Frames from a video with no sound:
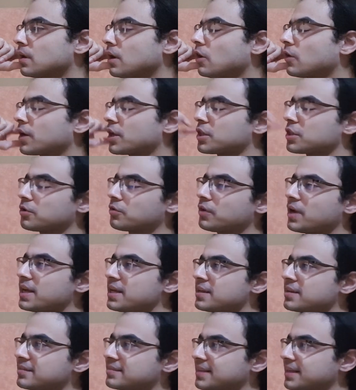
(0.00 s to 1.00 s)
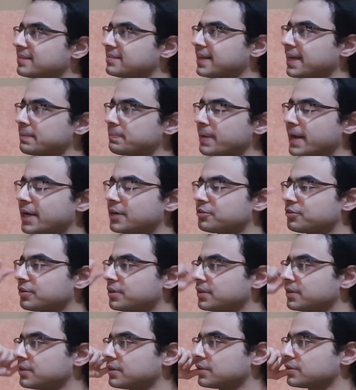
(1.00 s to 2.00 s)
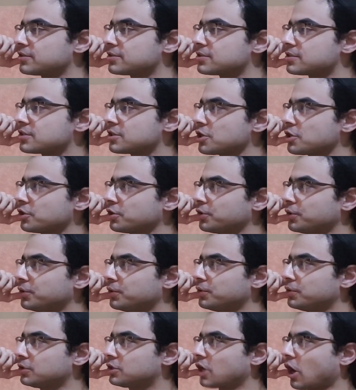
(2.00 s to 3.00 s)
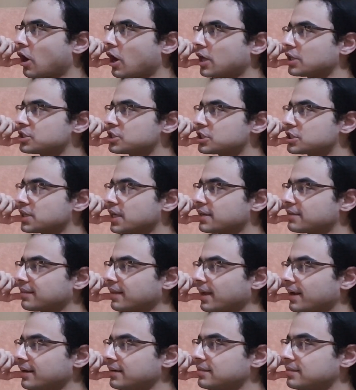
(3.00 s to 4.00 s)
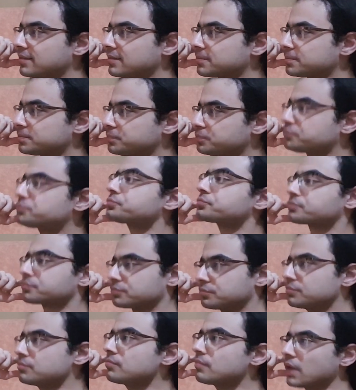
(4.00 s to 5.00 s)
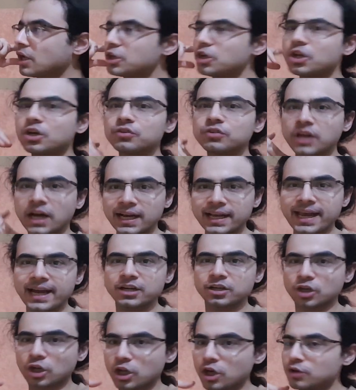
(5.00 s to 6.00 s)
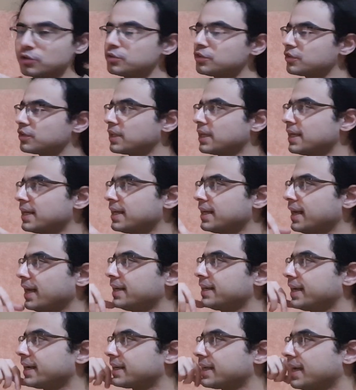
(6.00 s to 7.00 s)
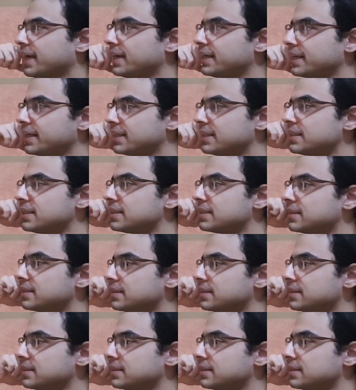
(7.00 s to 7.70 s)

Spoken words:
Okay, so run in a zigzag pattern to dodge its hits. You know, get close and get a hit in.